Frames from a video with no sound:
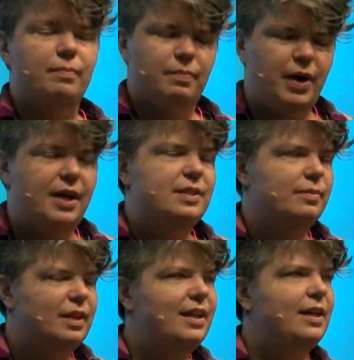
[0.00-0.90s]

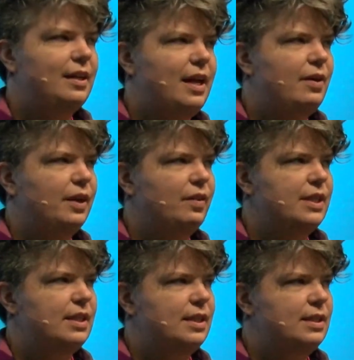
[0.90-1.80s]
possibly allowing
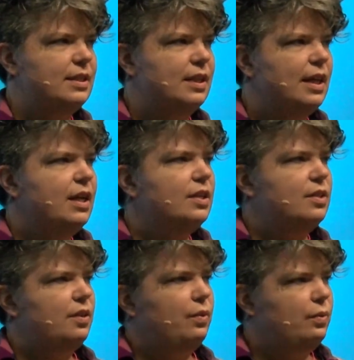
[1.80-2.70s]
residents.
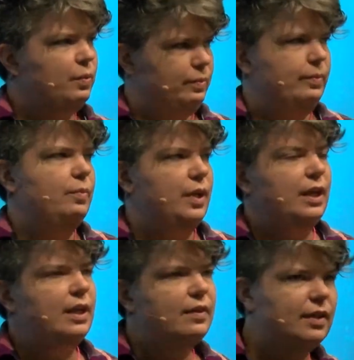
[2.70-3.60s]
So we
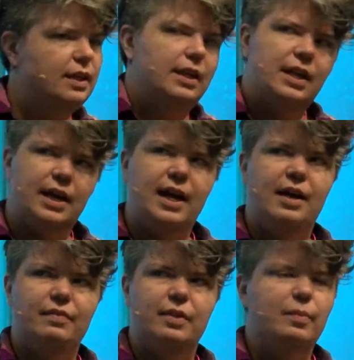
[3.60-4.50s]
could even
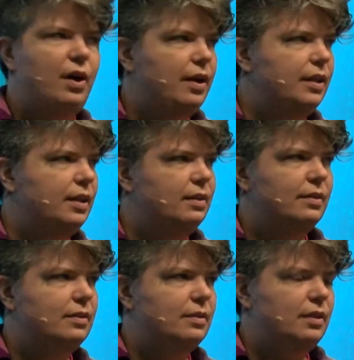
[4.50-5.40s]
have them on
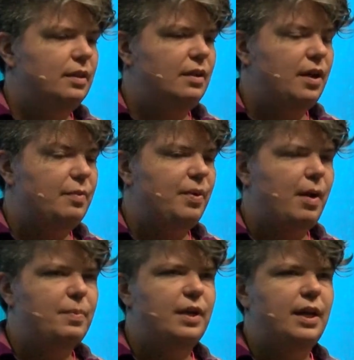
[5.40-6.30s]
the
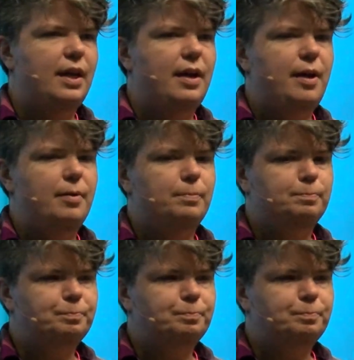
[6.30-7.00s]
property, you